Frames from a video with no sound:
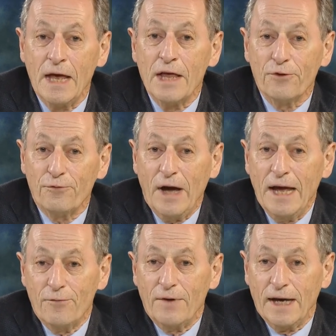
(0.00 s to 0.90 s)
The
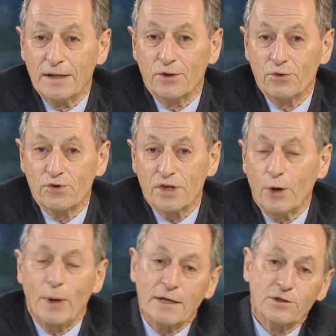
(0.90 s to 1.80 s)
firefighters
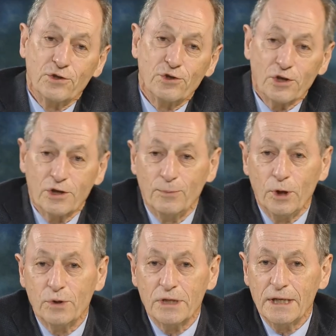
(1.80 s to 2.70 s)
go out into the
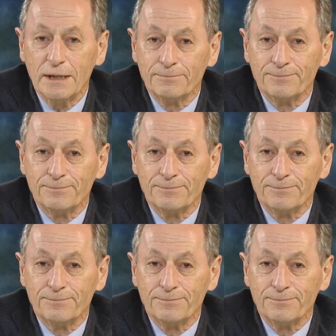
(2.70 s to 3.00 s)
community